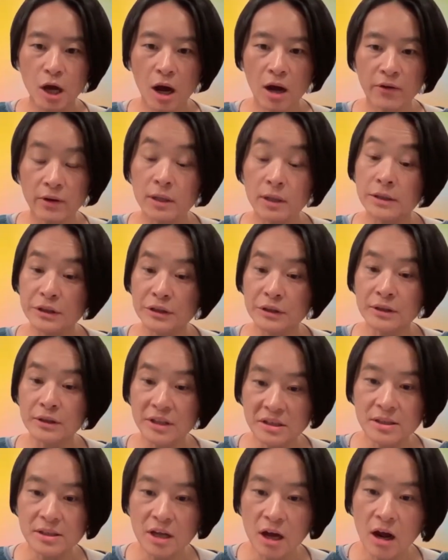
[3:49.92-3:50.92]
Discover,
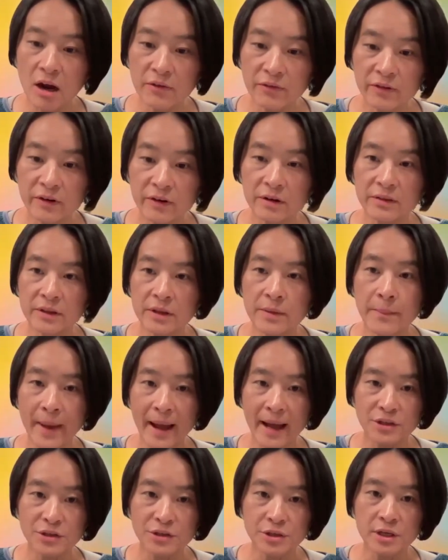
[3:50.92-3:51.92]
discover the
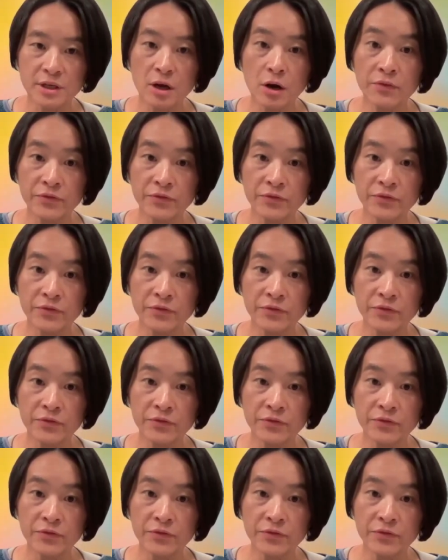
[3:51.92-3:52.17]
magic